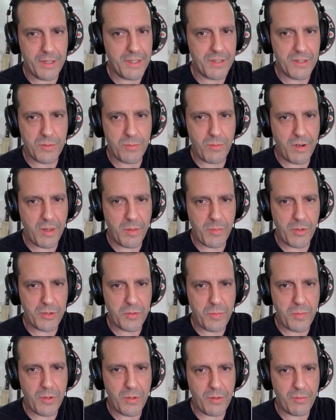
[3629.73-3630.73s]
this is one of the
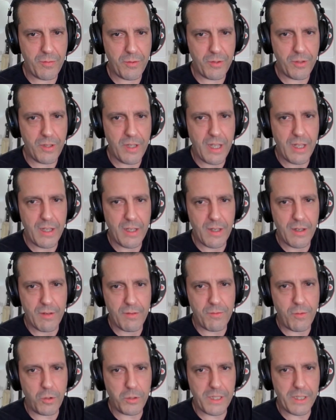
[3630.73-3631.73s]
most beautiful
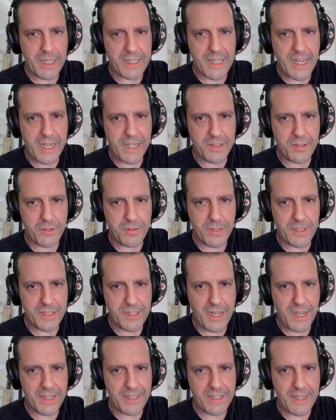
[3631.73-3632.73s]
folding tanto
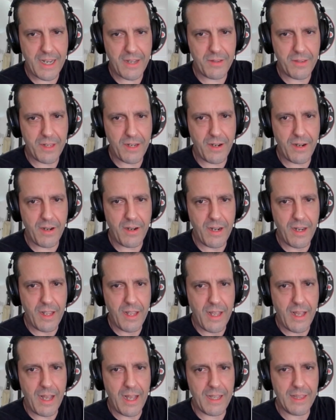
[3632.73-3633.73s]
designs out there.
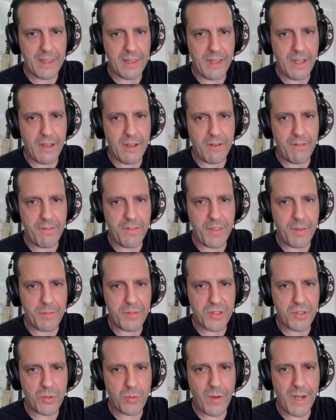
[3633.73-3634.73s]
I love the
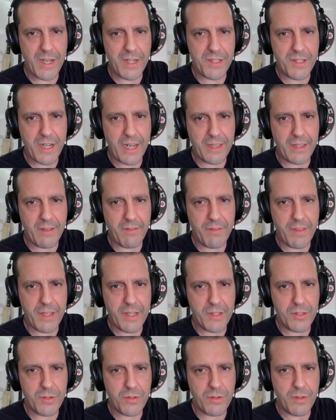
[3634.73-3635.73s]
swedge. I love
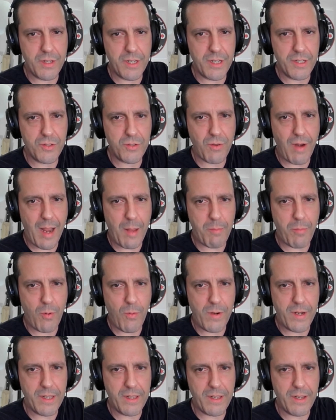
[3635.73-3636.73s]
the the drop
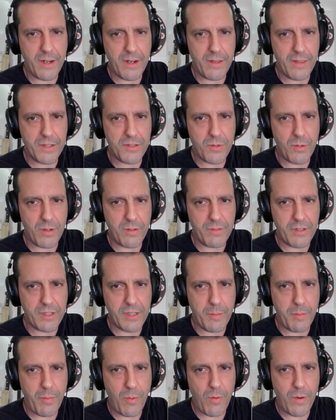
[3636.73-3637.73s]
point there, the sort of
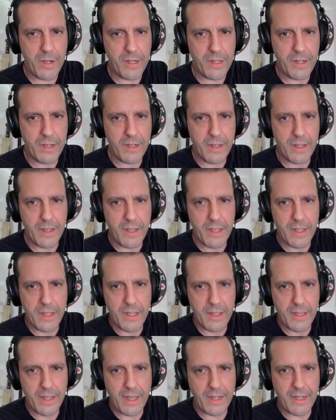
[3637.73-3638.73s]
clip point
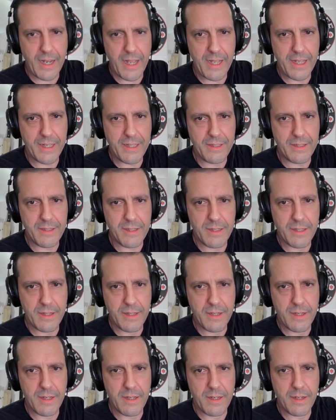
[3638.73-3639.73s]
that it has
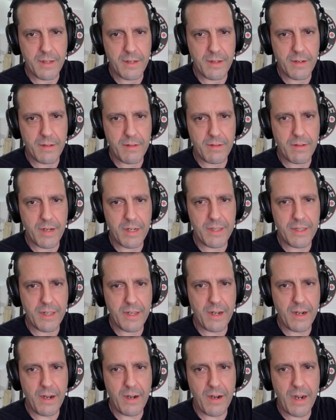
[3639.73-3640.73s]
right
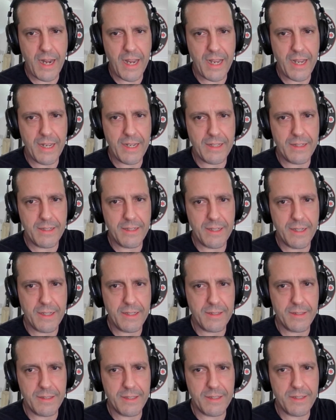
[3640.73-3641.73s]
there. And
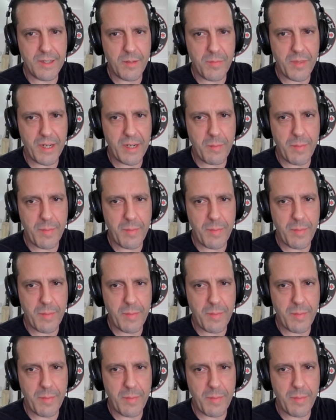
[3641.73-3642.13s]
uh, just something